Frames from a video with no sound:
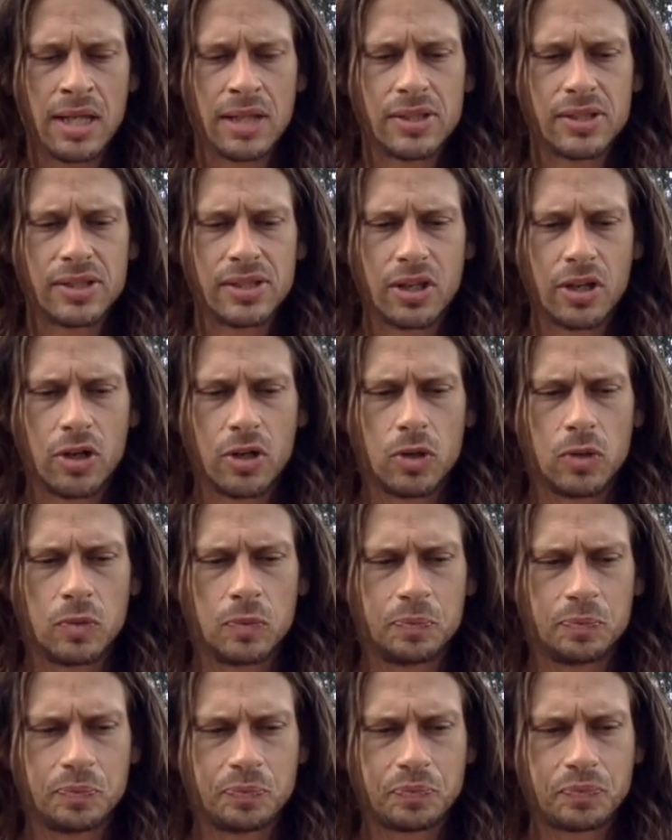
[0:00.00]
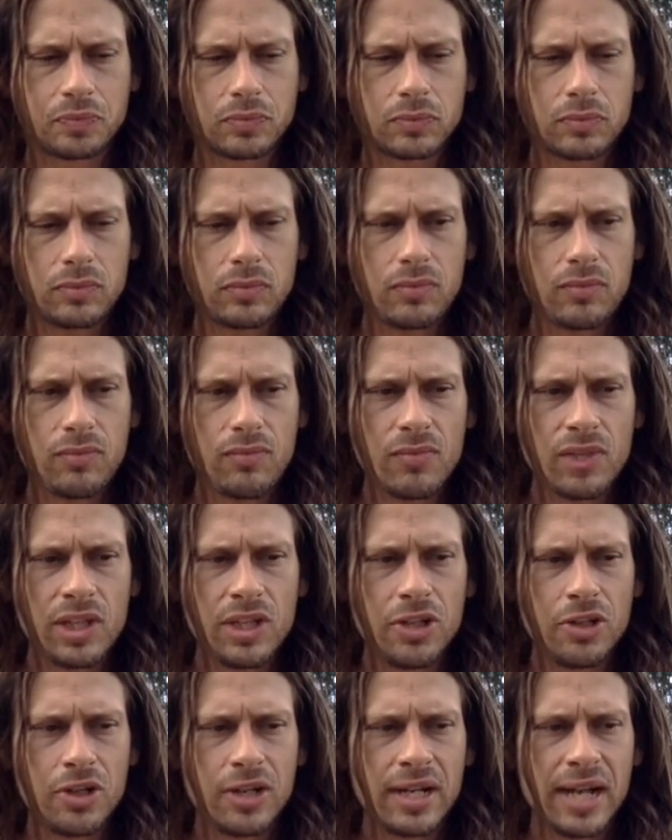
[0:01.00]
So
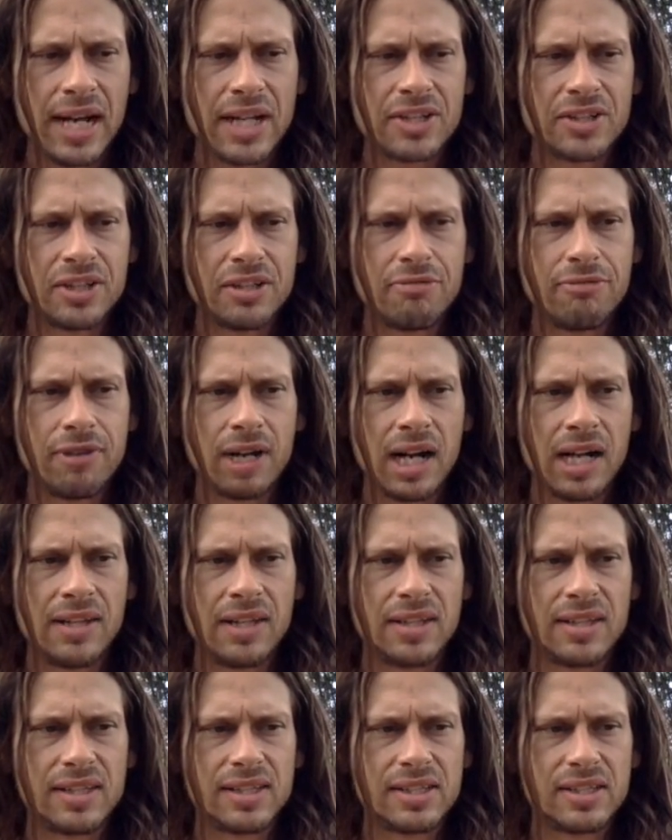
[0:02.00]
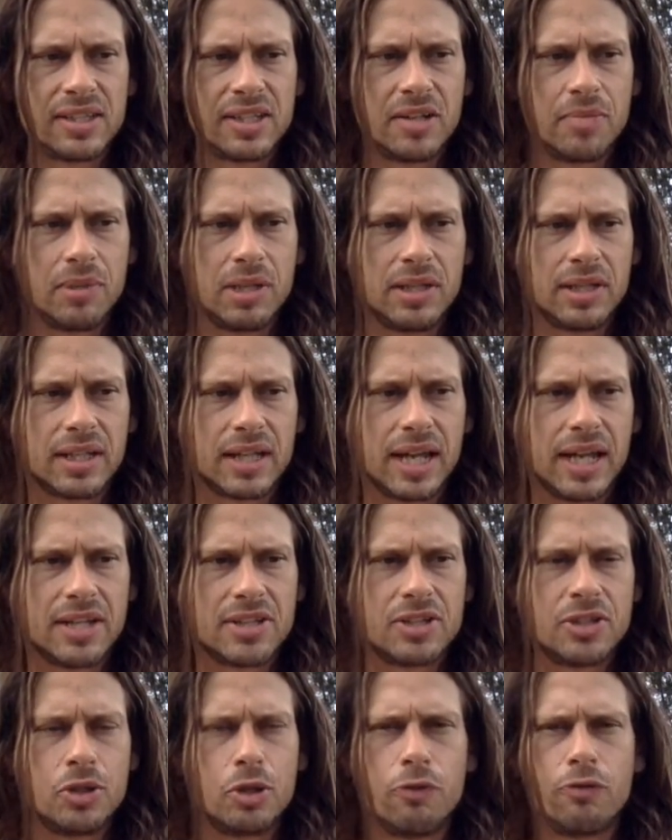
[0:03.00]
you can actually find that this can be the
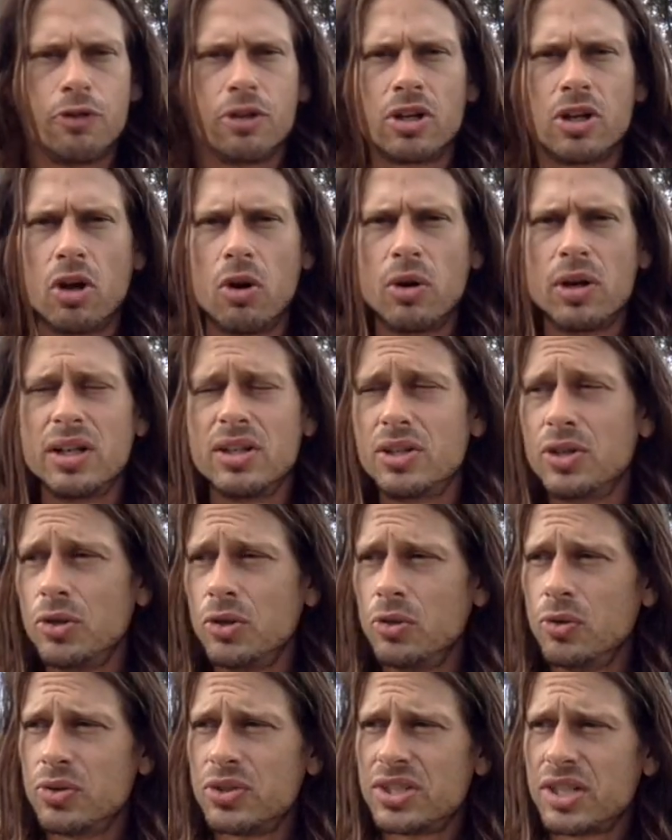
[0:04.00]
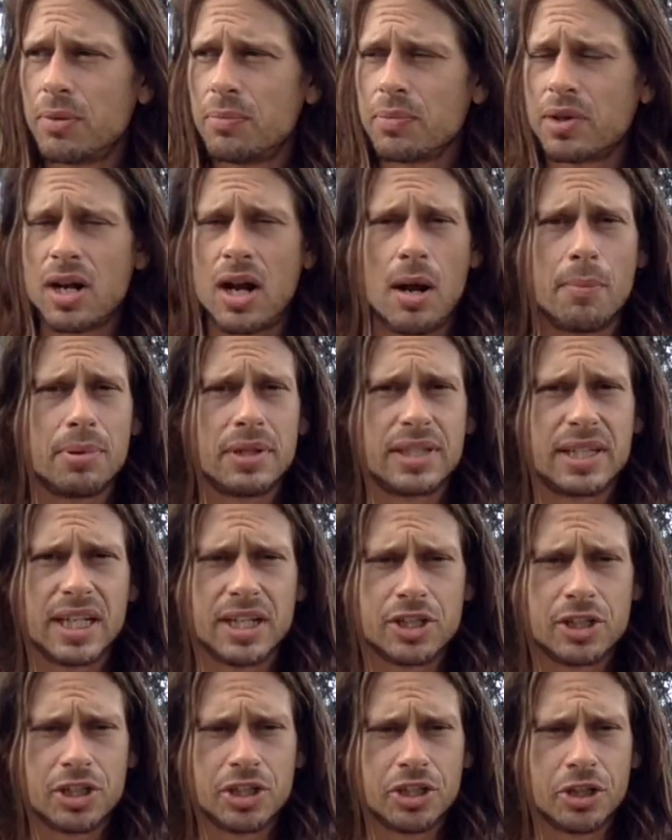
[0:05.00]
case too if you're going to some
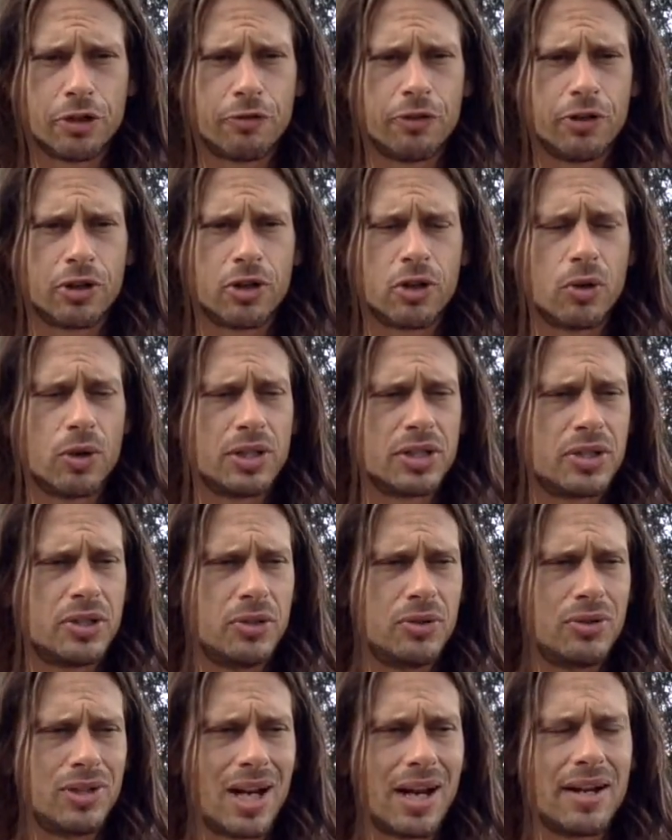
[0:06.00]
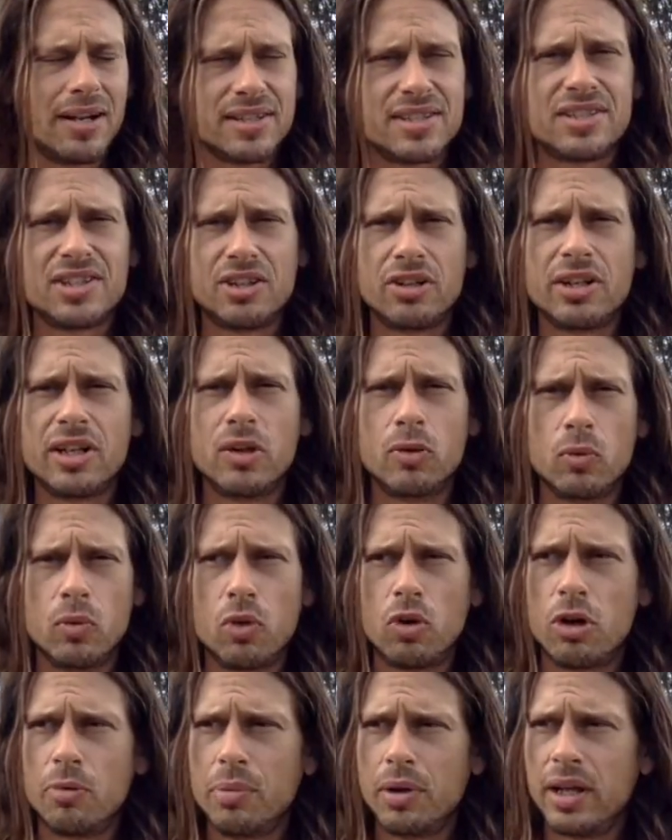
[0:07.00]
competition or if you're going to not necessarily a
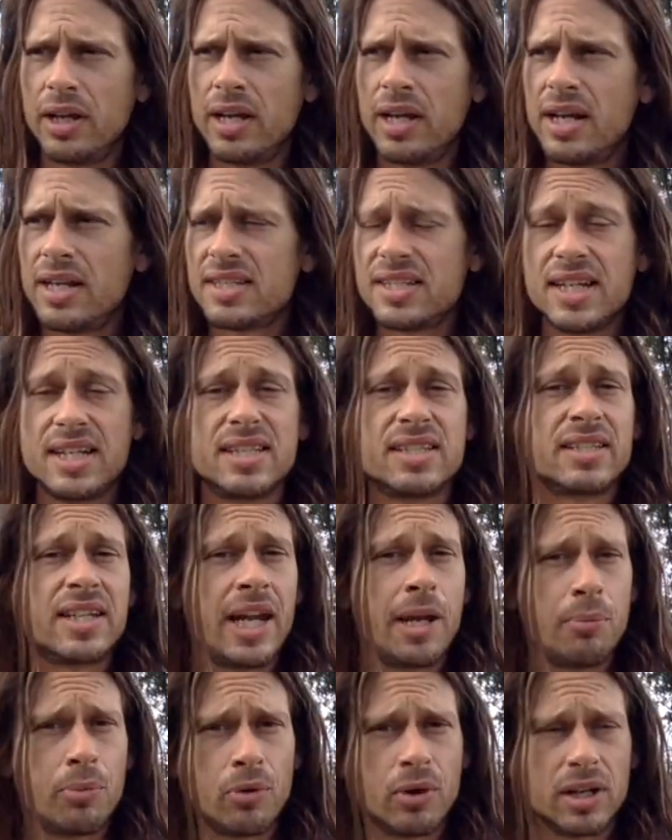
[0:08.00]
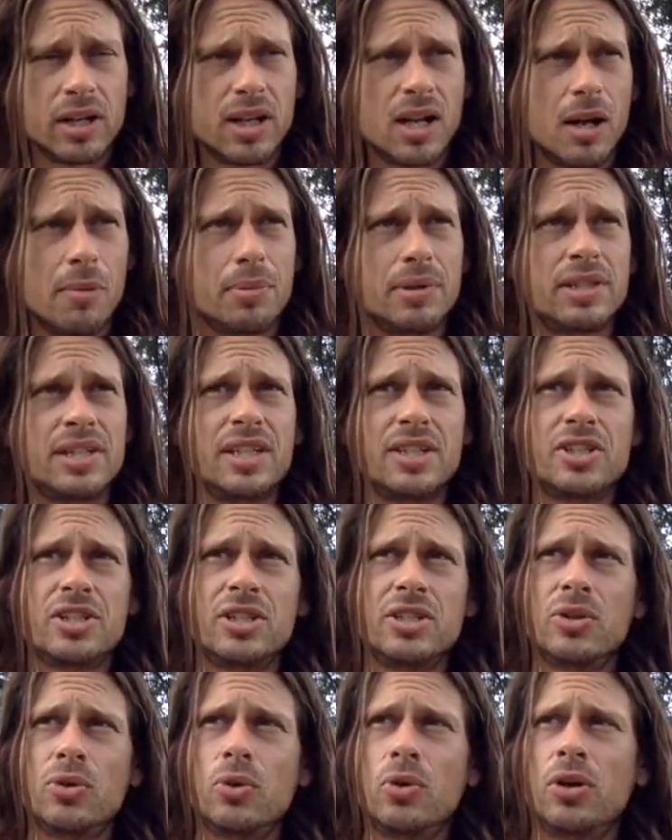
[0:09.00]
war, but say a skateboarding
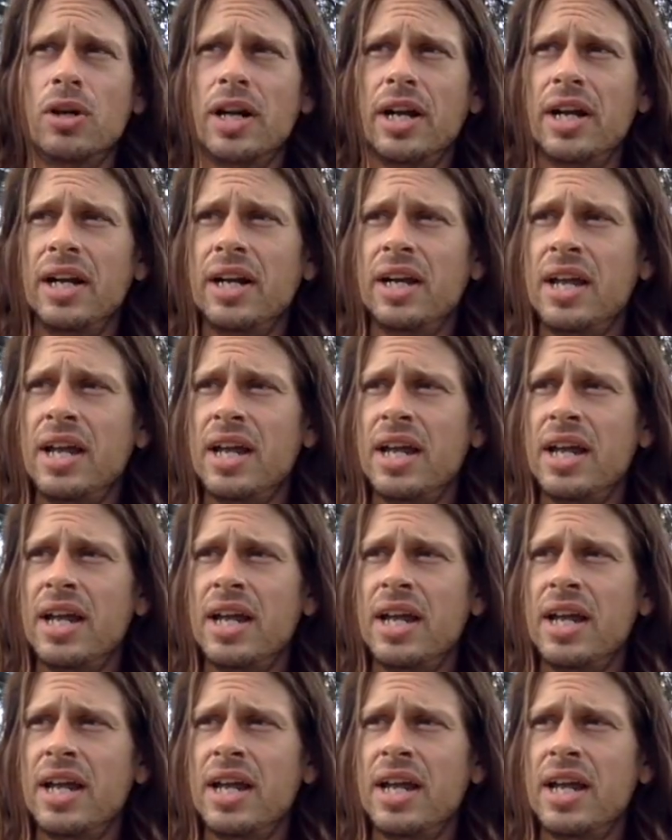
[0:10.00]
competition or a